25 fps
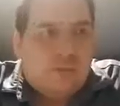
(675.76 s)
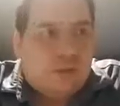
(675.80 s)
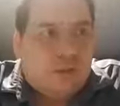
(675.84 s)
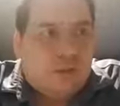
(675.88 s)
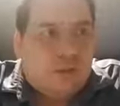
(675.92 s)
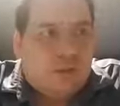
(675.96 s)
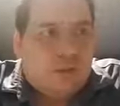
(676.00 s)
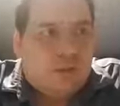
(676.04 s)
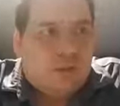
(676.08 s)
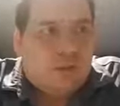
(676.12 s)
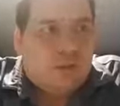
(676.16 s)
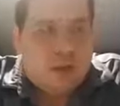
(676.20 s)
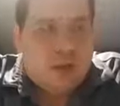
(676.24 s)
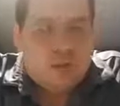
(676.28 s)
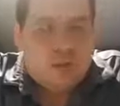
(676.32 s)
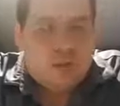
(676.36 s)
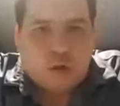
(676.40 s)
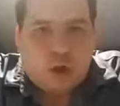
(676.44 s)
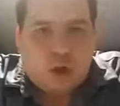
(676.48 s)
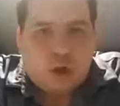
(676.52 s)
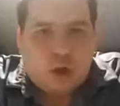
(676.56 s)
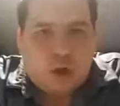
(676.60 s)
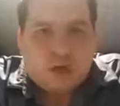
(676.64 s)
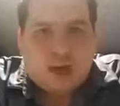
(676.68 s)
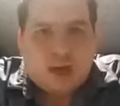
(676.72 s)
the game's
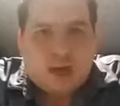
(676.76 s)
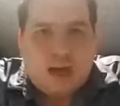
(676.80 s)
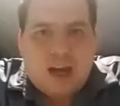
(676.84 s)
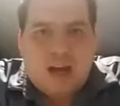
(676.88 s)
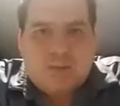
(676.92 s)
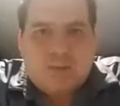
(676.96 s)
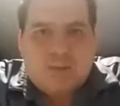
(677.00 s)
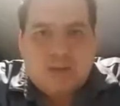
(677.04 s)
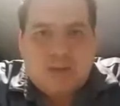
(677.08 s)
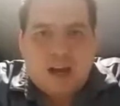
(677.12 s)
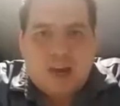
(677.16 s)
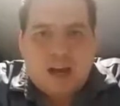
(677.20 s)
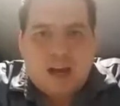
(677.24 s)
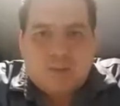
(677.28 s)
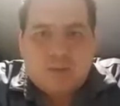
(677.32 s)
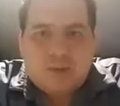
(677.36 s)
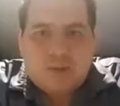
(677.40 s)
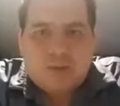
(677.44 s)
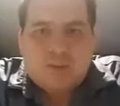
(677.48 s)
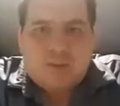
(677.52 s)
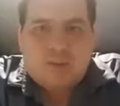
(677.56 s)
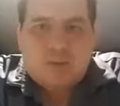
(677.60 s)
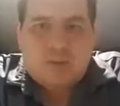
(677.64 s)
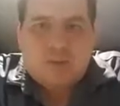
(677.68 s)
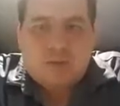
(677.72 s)
close at half time,
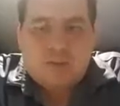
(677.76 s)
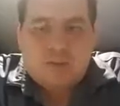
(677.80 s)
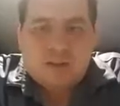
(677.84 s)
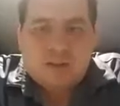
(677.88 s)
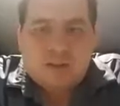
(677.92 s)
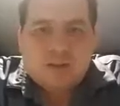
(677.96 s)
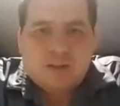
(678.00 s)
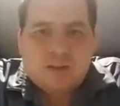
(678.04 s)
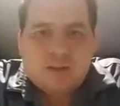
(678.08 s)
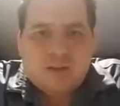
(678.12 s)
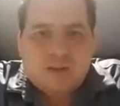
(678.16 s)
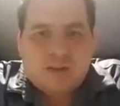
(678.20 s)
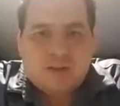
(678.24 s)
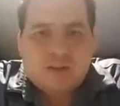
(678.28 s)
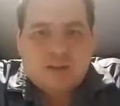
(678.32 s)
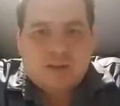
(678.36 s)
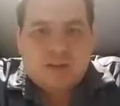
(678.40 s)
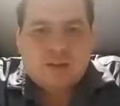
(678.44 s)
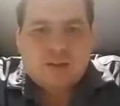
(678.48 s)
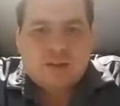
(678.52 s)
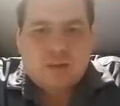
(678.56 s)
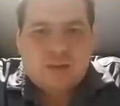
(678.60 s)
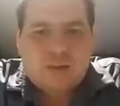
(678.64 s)
then Rob will fancy his chances.